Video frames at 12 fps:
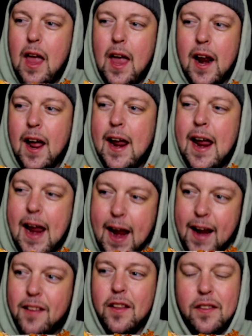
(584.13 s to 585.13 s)
And I
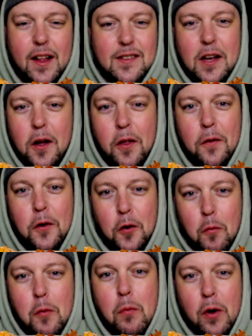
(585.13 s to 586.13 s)
hate that that's how that the
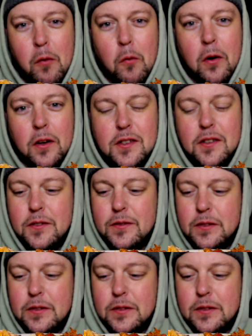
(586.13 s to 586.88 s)
human brain works.